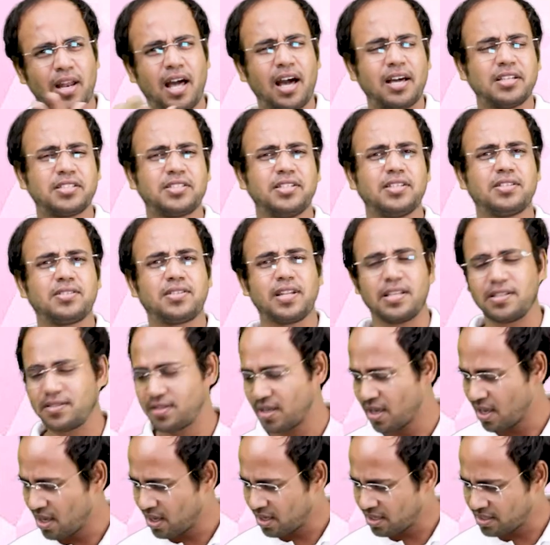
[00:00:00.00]
a large
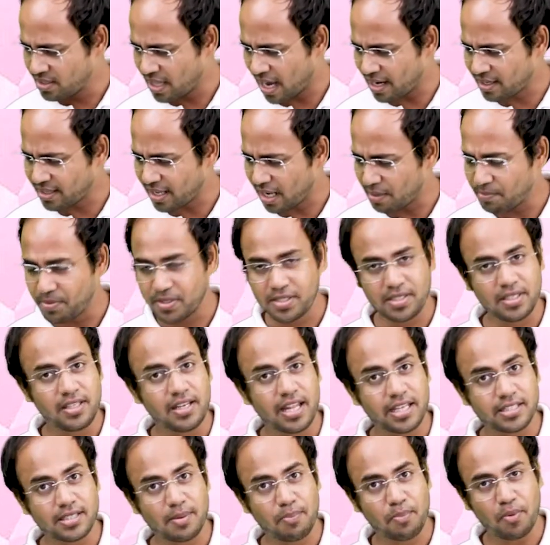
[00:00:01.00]
distance, that can be
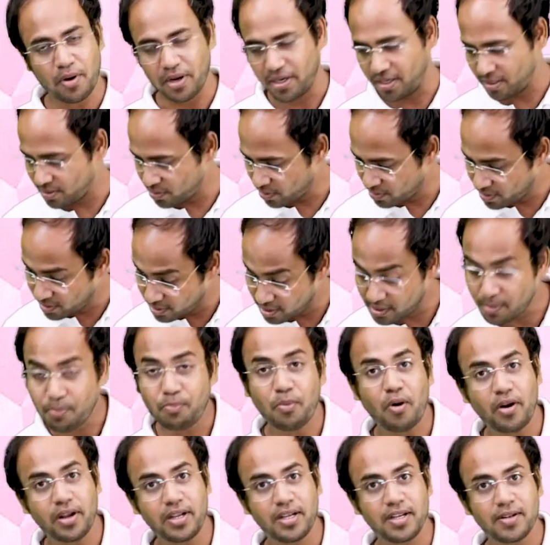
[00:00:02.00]
seen as a point. So this is a
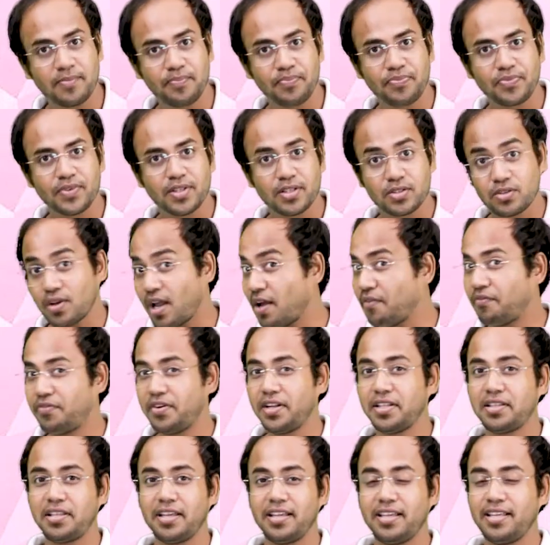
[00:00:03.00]
point. So
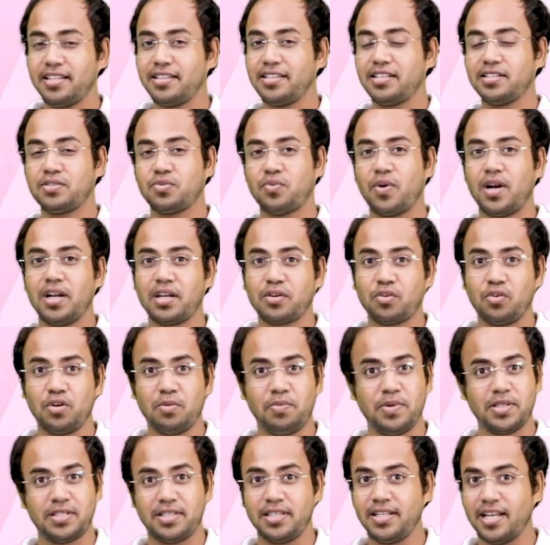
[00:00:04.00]
everything in this world
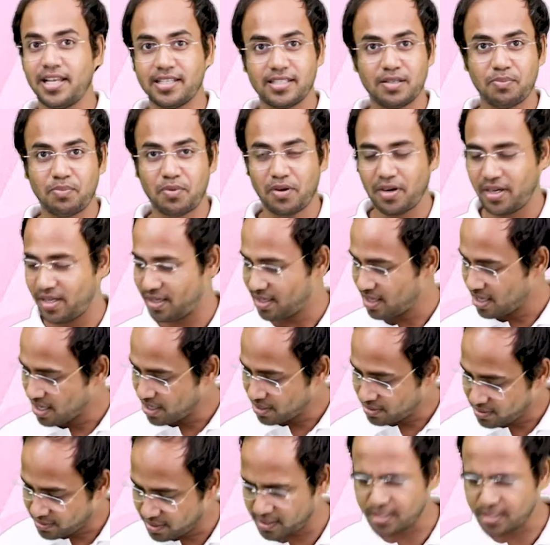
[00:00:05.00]
could be seen as a point. So